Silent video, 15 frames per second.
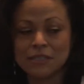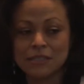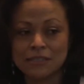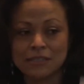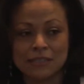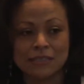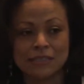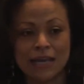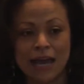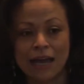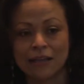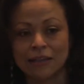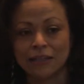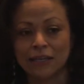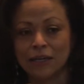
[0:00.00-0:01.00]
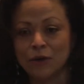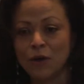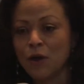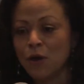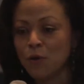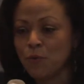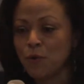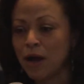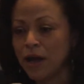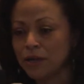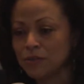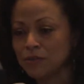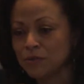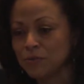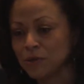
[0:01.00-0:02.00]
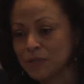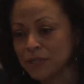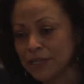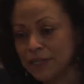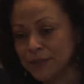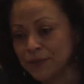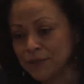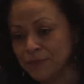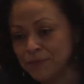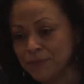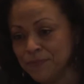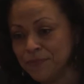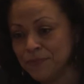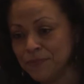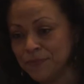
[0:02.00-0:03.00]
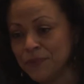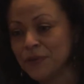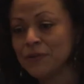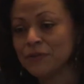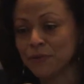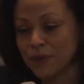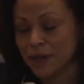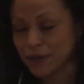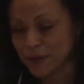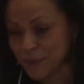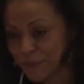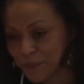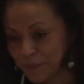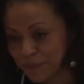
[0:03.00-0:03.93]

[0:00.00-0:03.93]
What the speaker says: is exactly why I do the work that I do. So thank you.